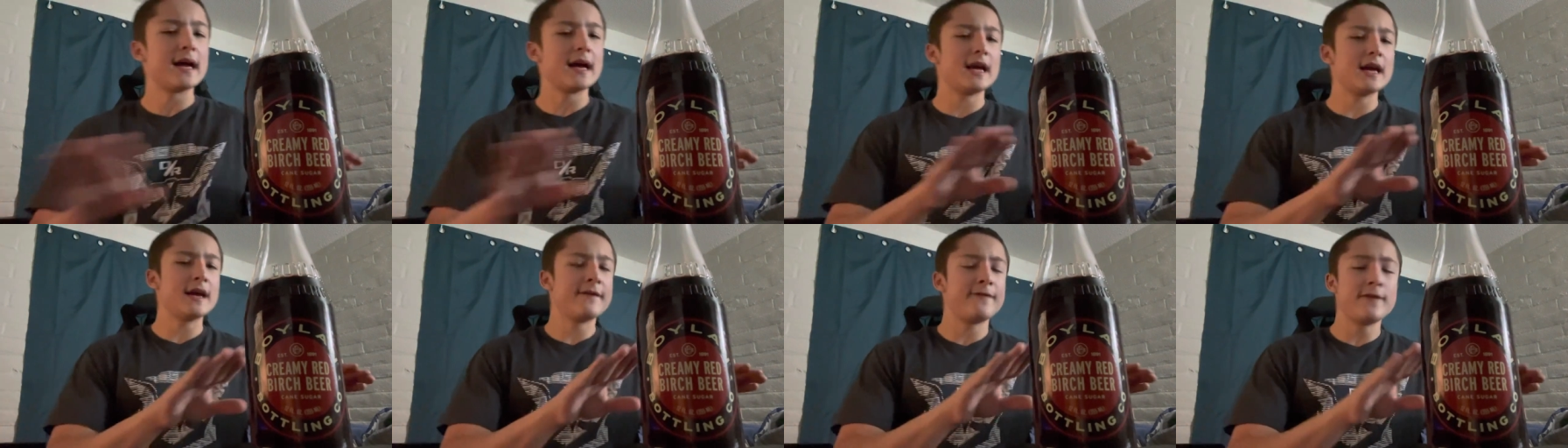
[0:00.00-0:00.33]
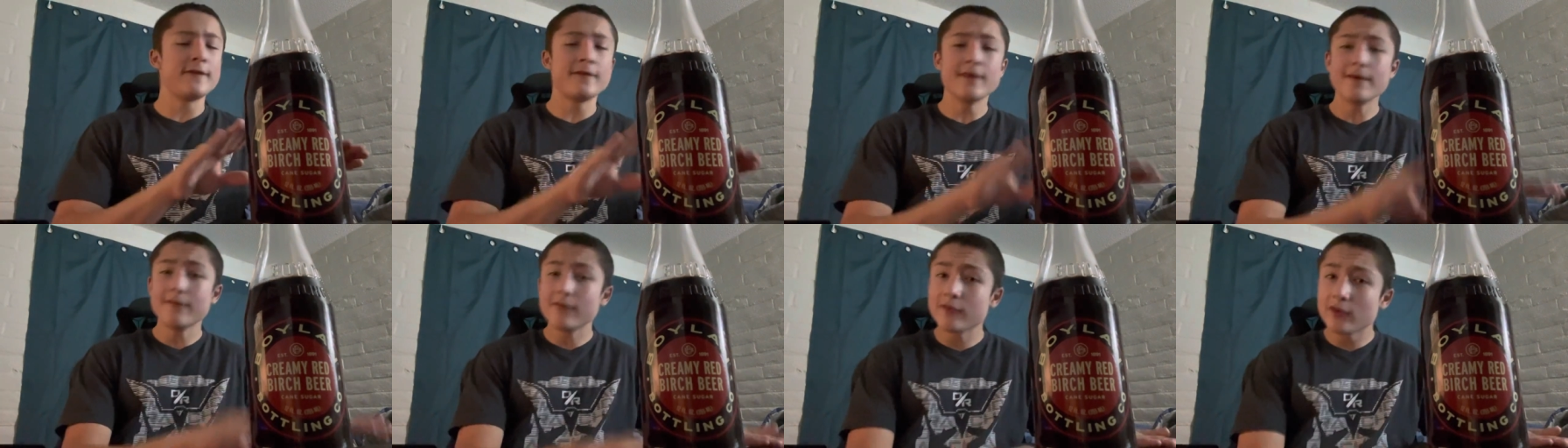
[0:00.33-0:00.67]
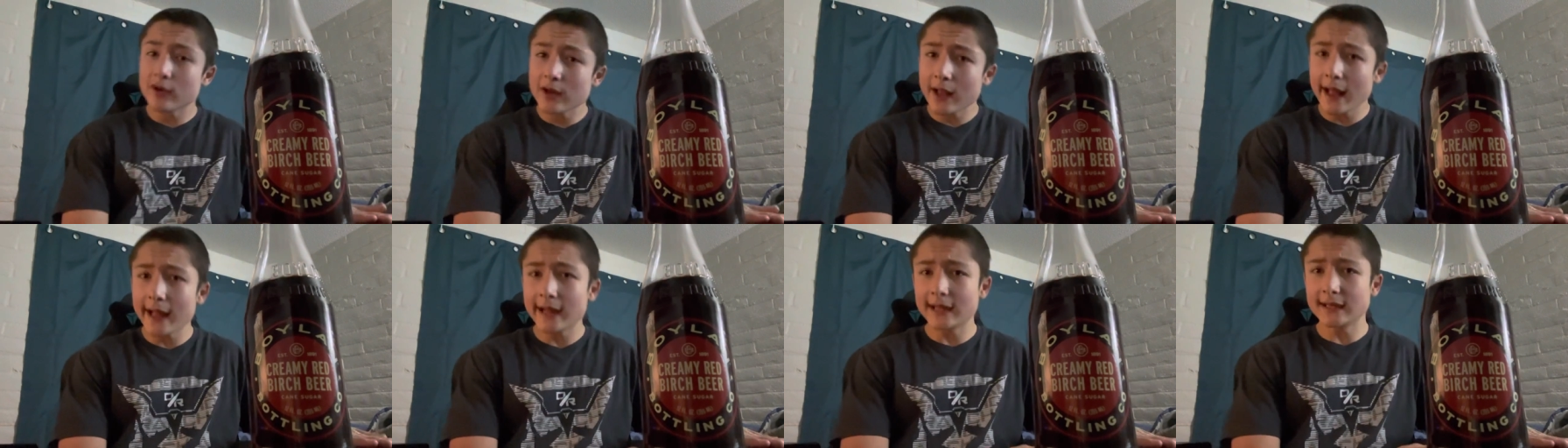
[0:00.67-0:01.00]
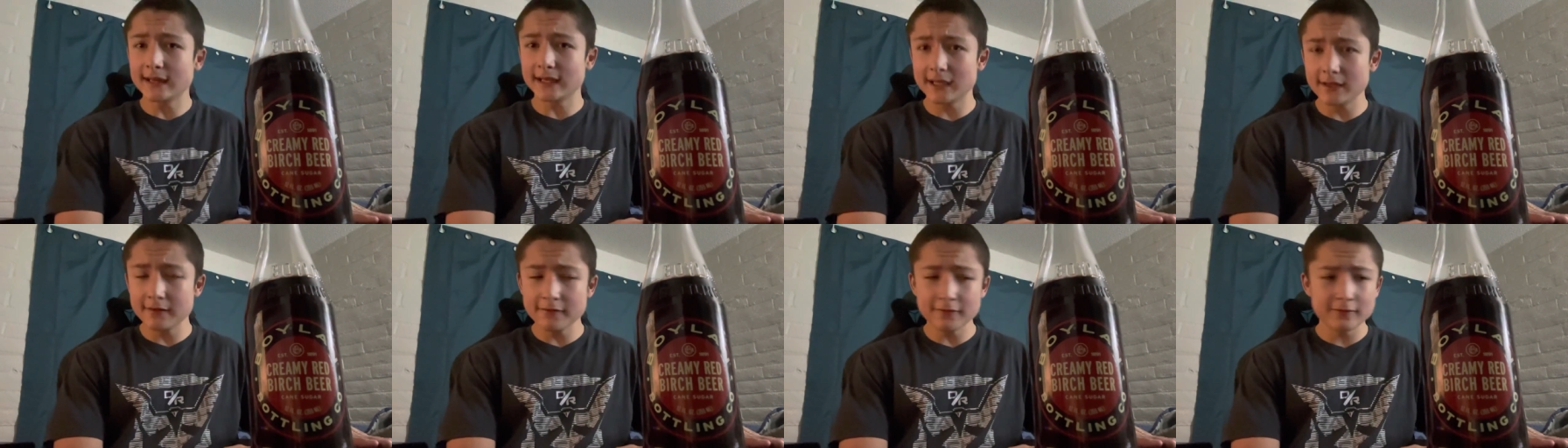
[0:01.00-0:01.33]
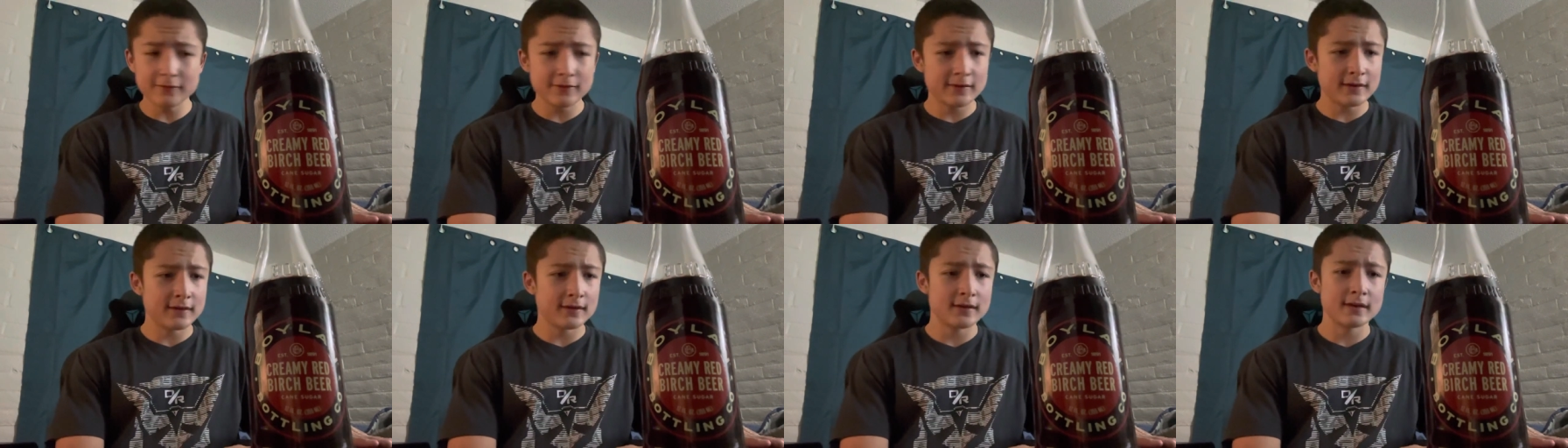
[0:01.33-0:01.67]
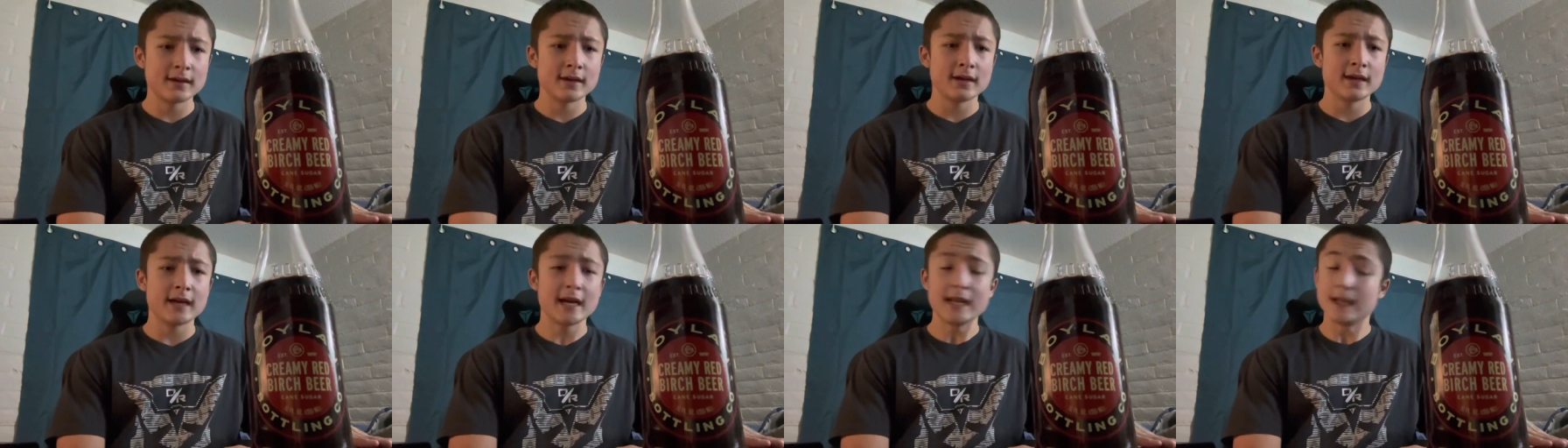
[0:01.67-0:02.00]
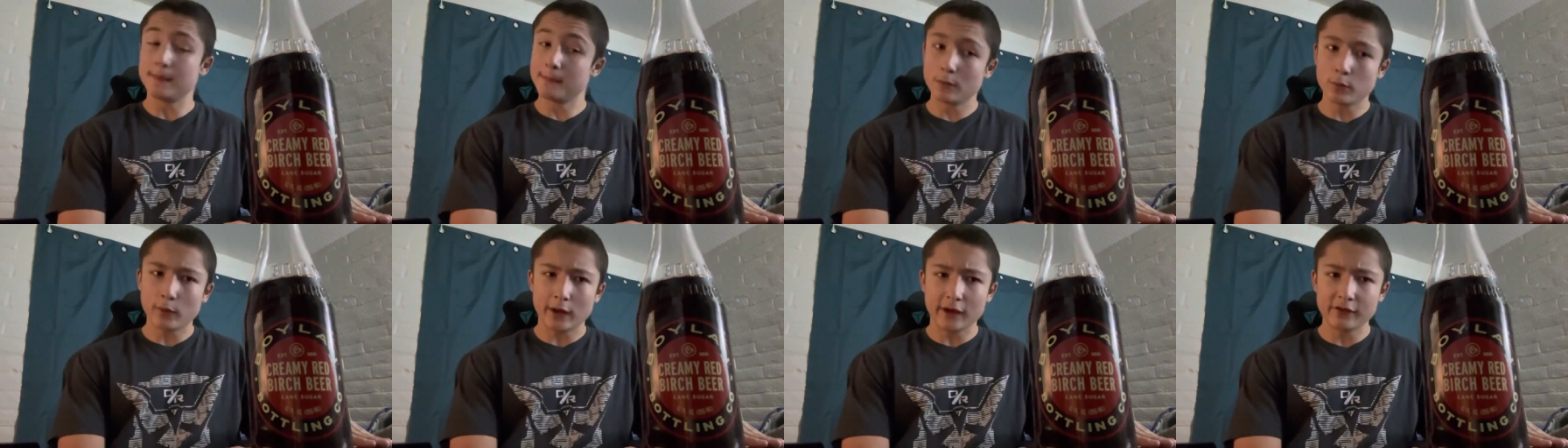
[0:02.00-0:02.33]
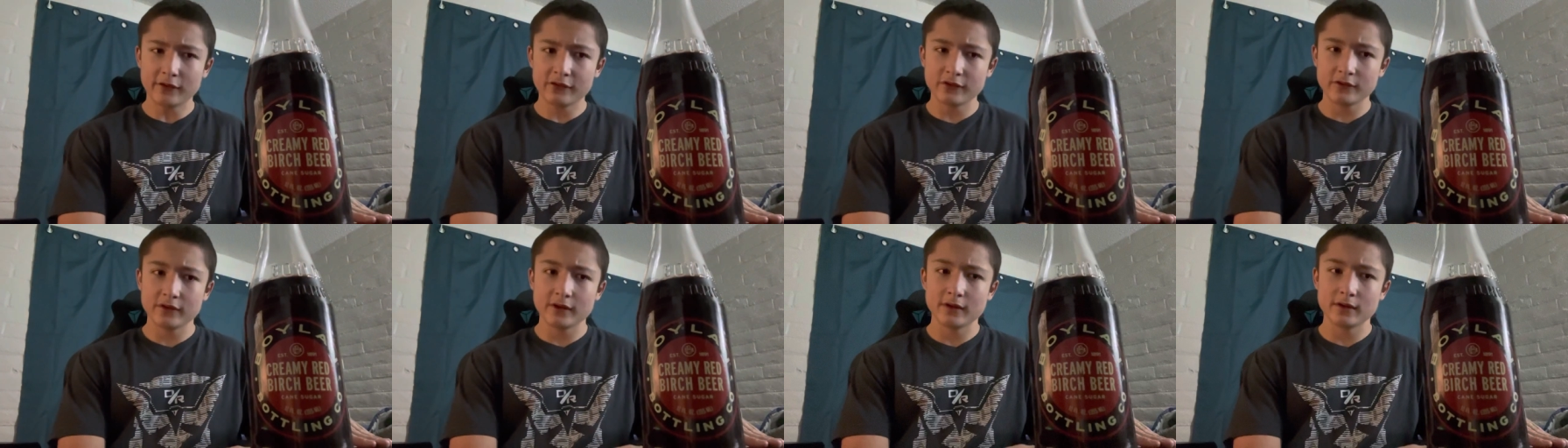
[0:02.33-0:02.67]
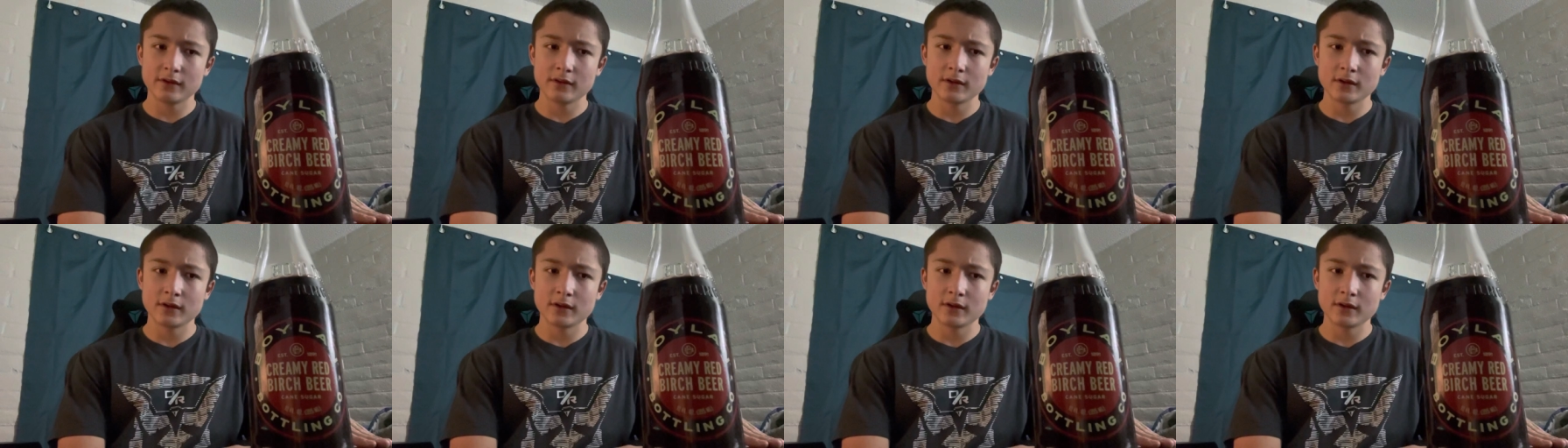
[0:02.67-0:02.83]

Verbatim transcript: If you've ever like lived in the Midwest,